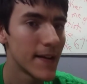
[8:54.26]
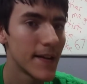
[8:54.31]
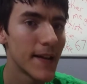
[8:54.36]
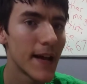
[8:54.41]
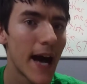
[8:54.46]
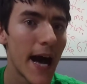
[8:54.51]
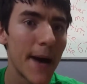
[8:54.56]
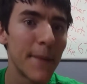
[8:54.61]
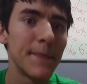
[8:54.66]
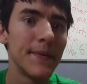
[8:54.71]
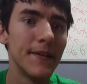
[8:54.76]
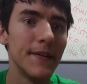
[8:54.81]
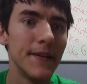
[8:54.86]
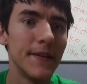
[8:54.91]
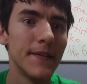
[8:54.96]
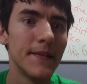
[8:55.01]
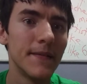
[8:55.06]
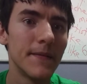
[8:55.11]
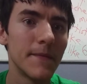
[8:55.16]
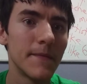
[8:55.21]
happened
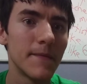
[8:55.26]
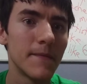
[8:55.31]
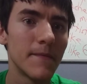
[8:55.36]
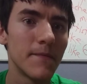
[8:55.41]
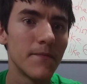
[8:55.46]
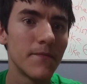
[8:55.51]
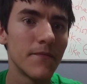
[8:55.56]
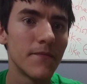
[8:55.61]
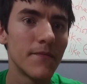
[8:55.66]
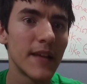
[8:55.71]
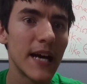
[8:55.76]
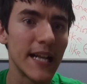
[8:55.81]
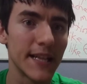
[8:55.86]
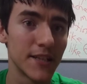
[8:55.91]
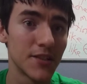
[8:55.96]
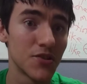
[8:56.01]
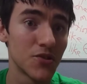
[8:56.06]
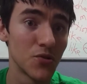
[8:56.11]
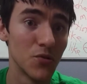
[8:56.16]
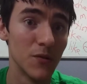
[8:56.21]
at
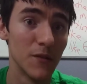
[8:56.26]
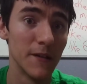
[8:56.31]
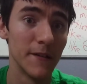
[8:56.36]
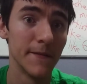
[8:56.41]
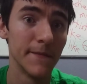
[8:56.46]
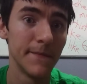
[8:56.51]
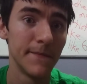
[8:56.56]
the store.